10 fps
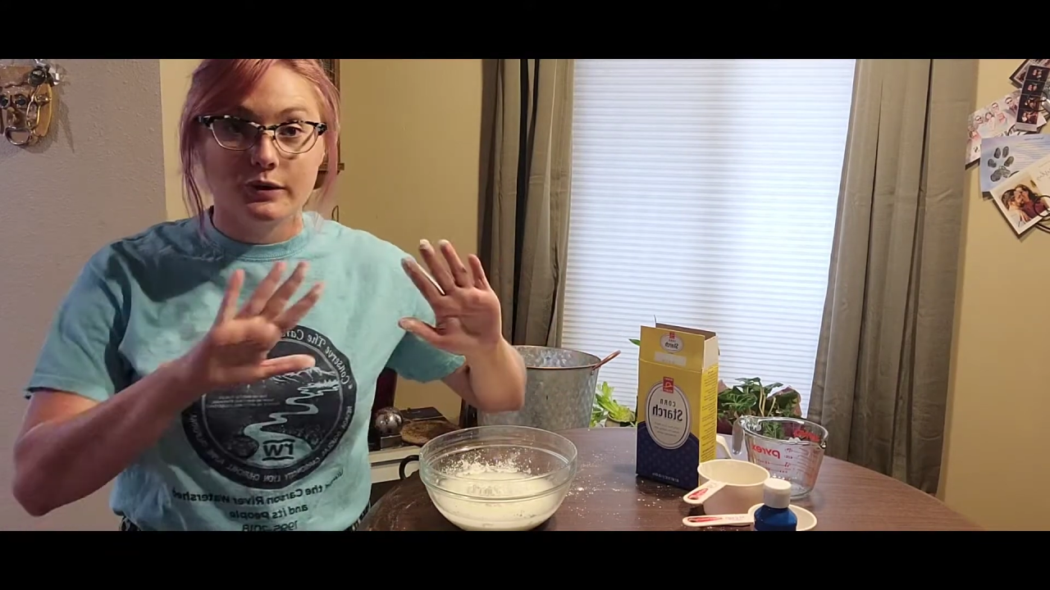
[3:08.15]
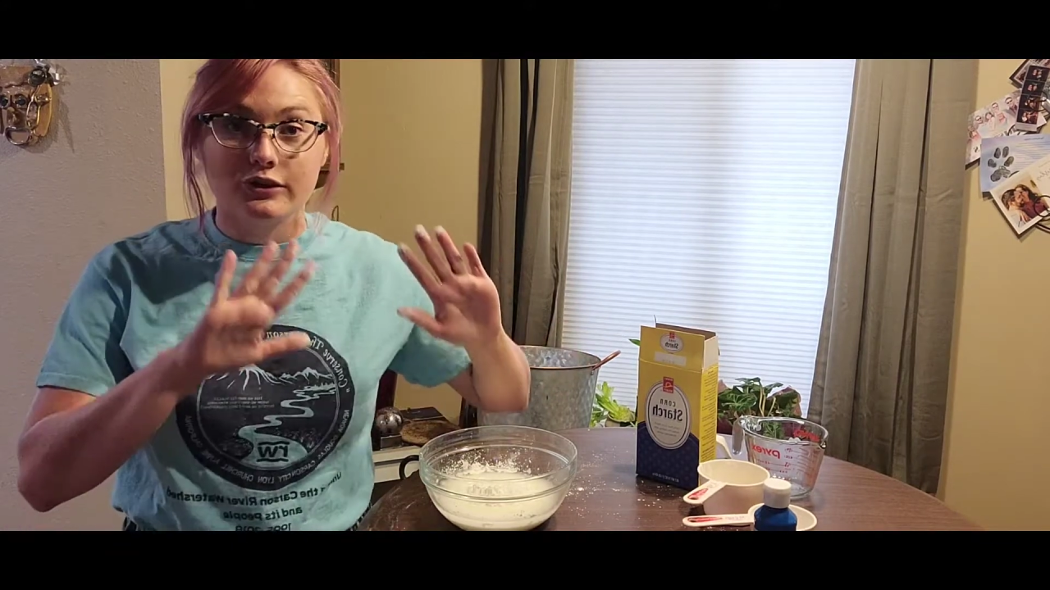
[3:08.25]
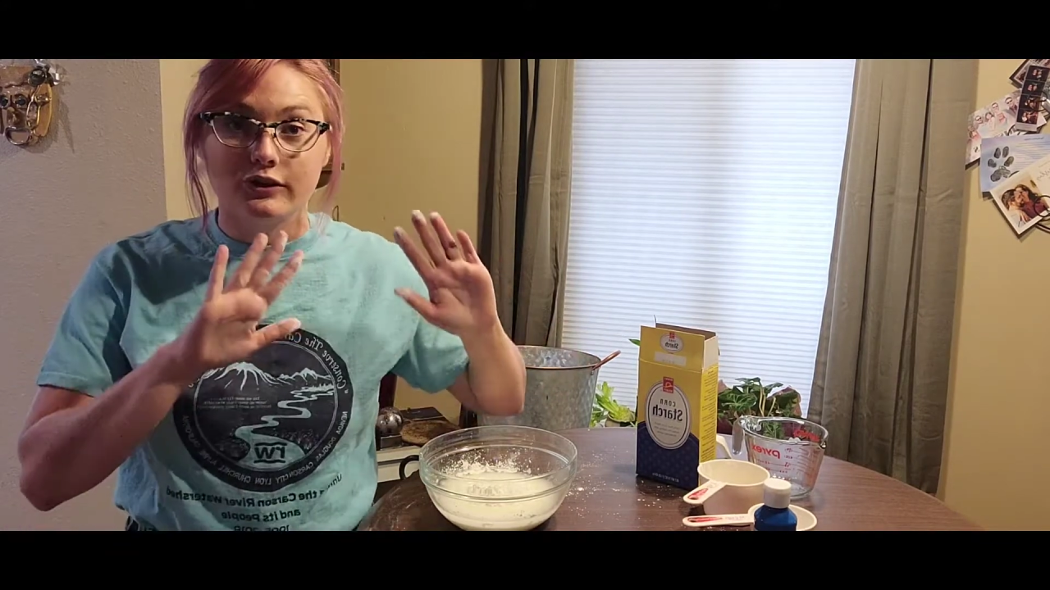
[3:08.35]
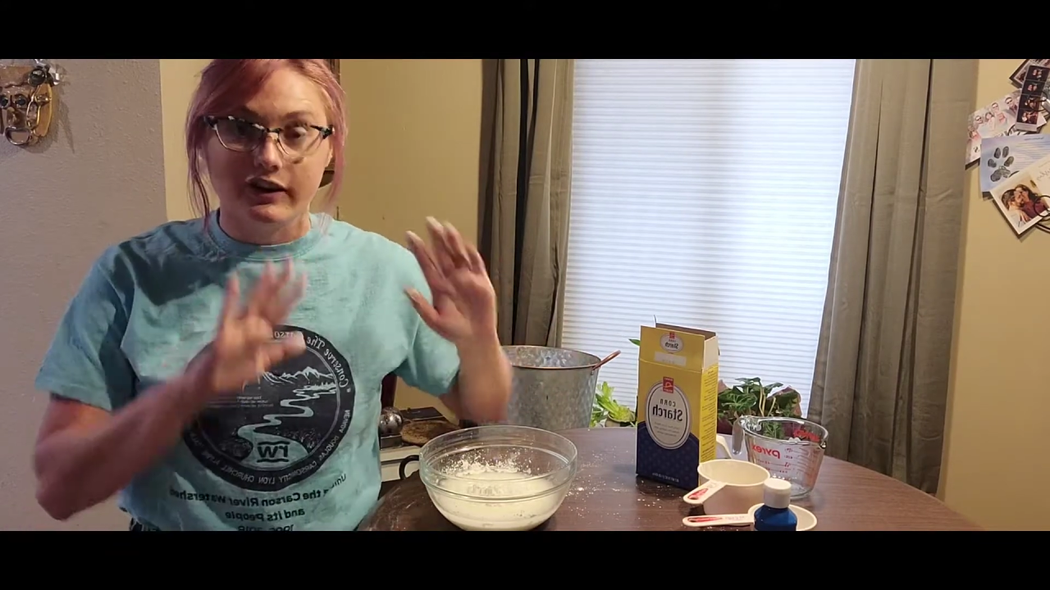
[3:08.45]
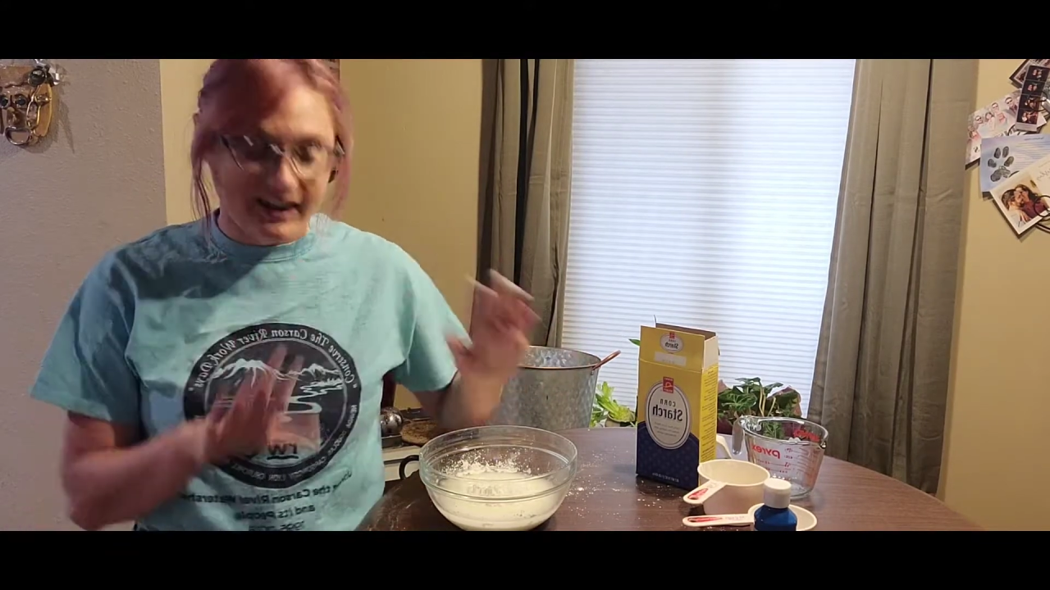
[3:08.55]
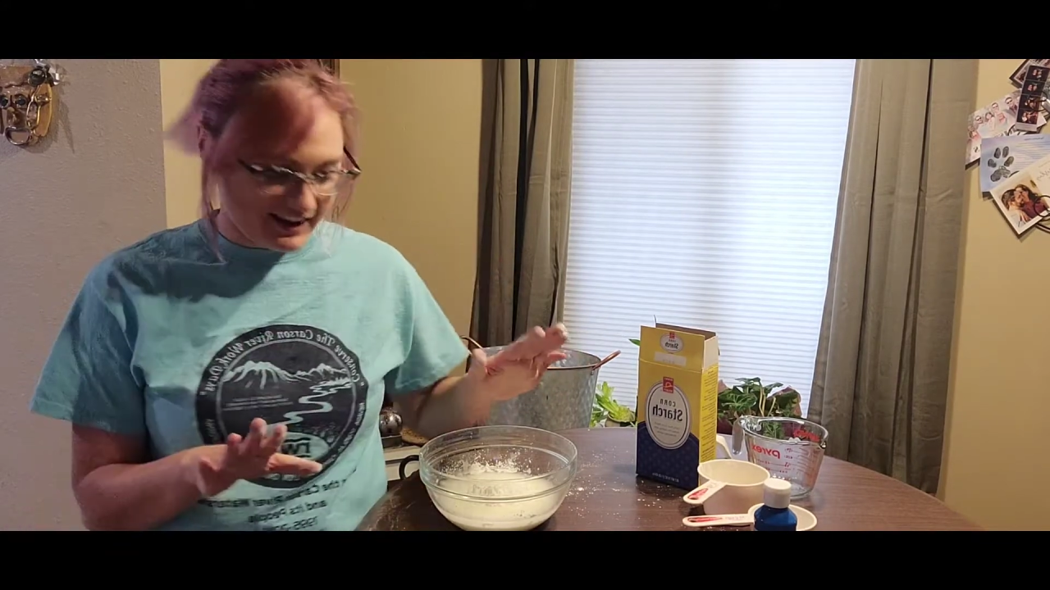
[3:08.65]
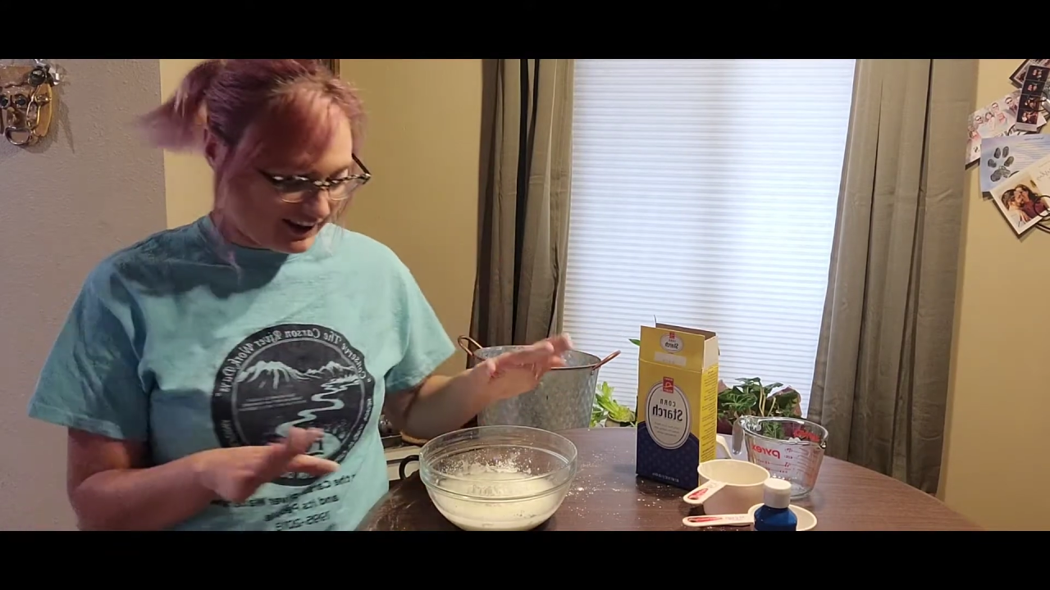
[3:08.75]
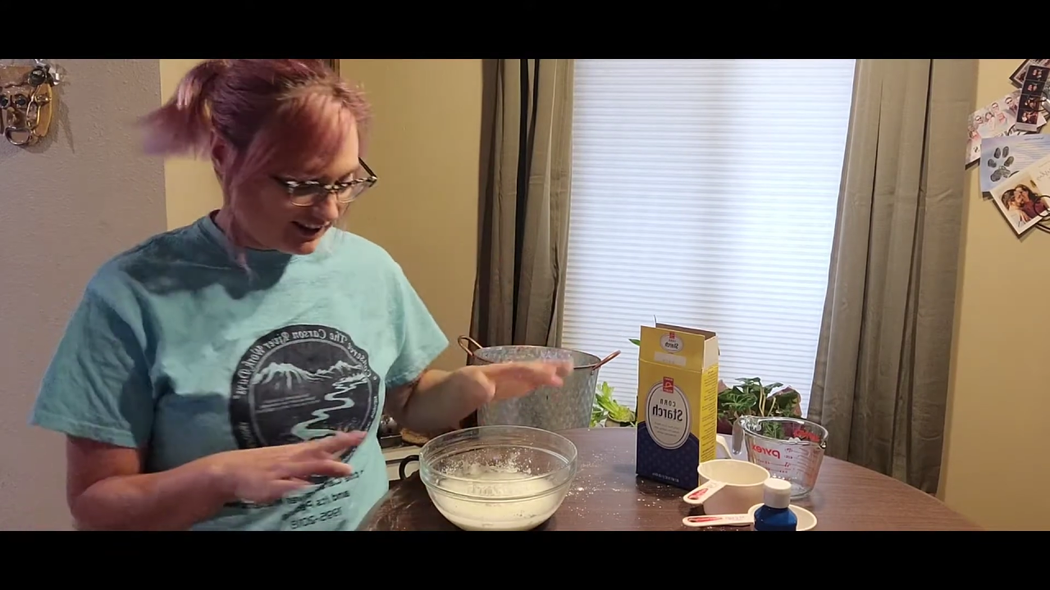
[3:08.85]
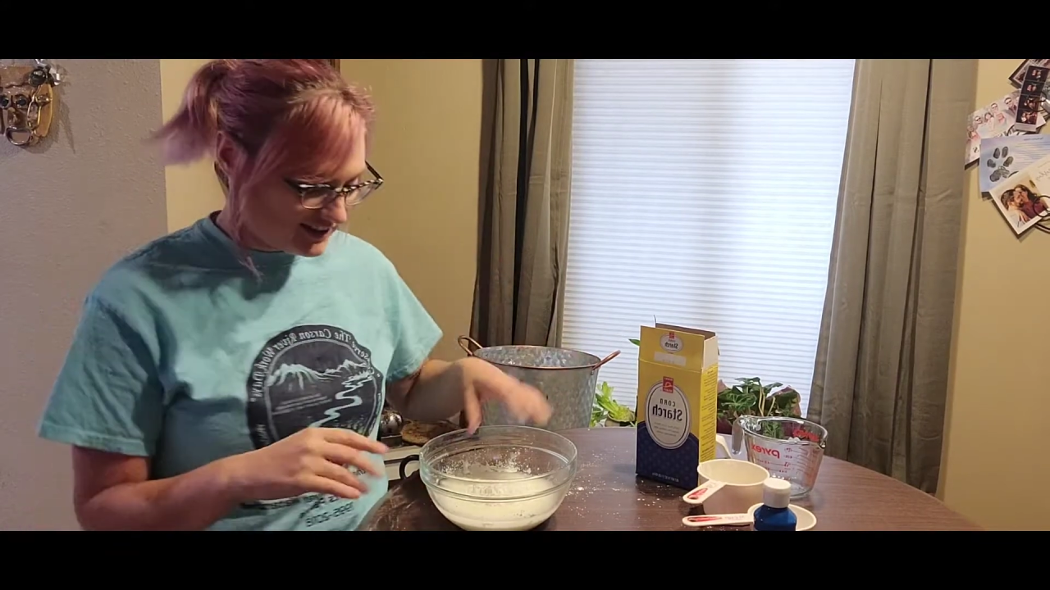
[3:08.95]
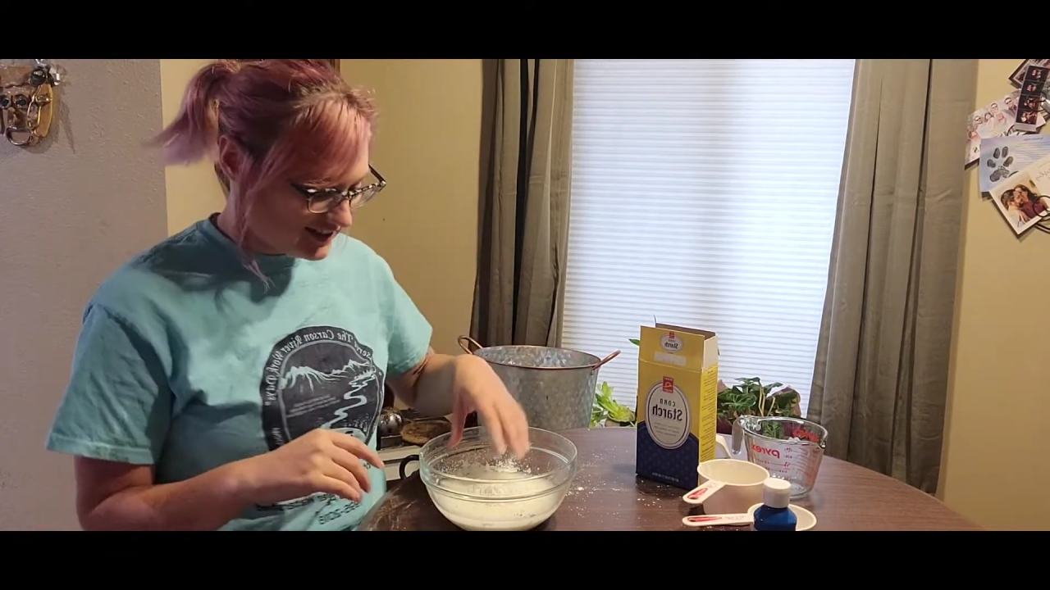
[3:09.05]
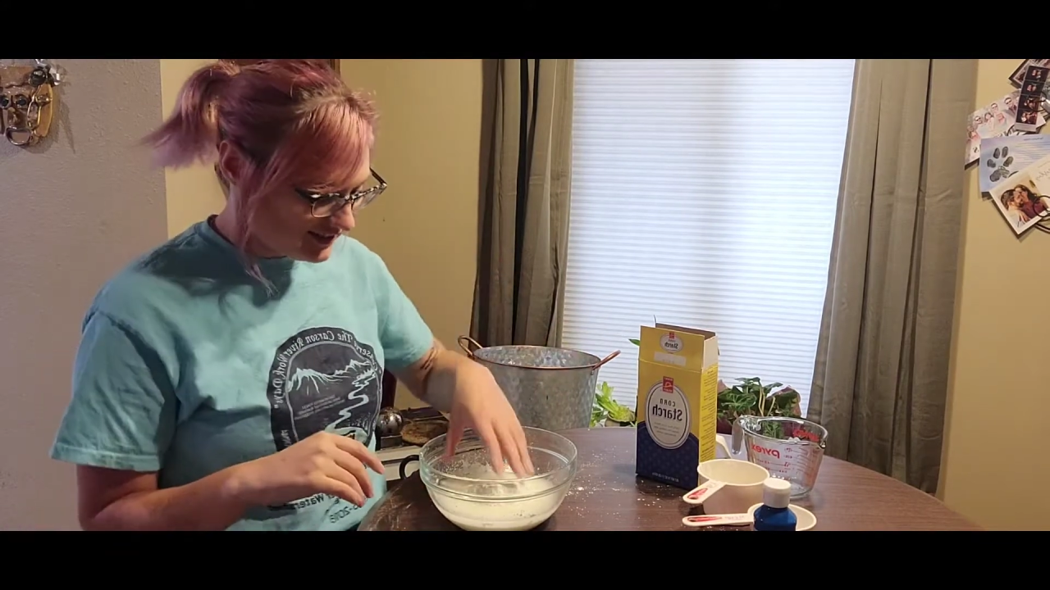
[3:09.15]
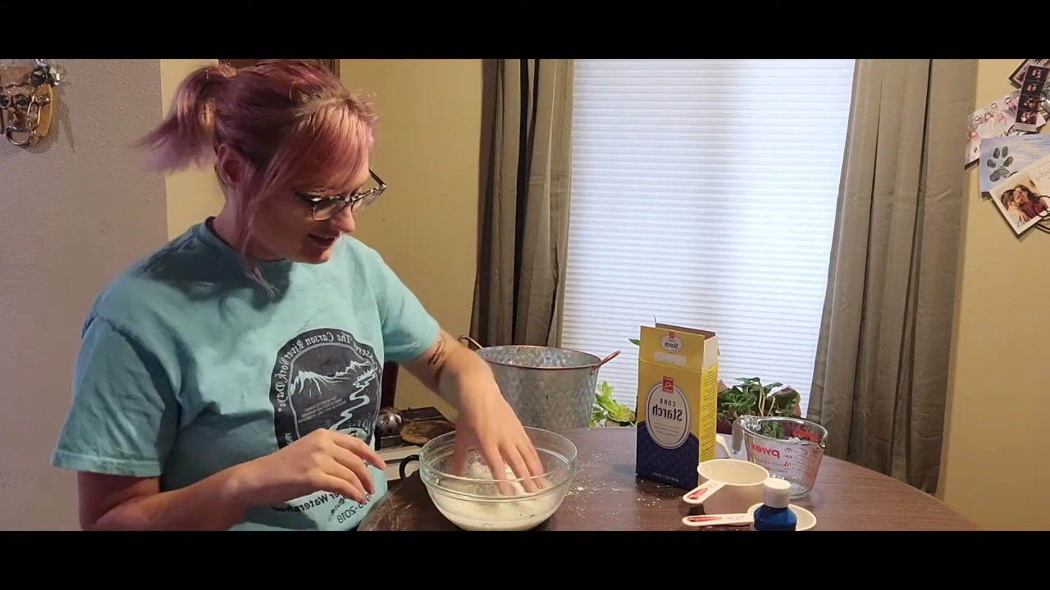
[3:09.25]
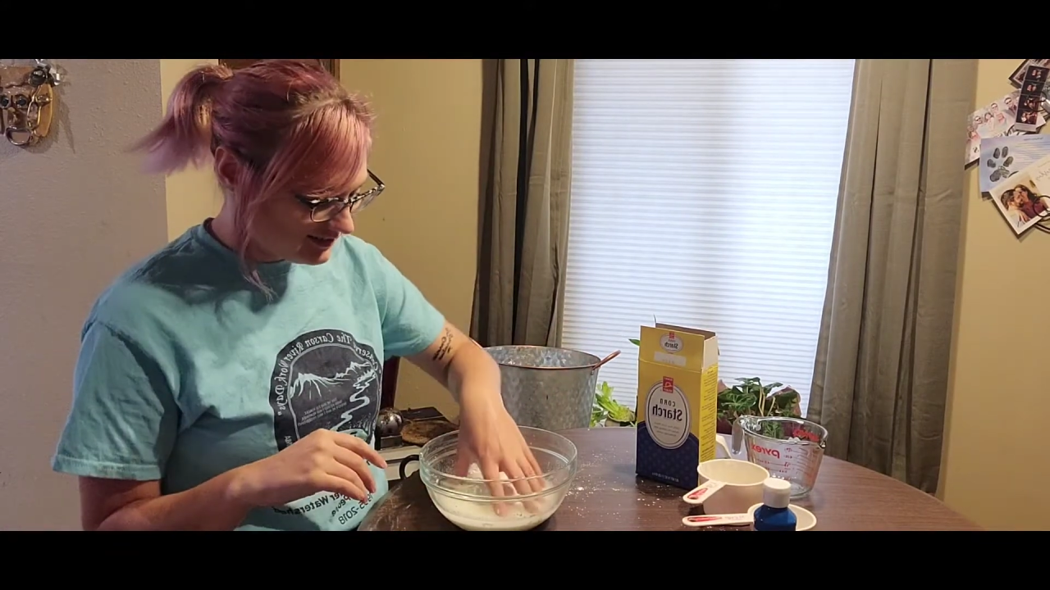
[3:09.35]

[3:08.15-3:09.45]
with your hands.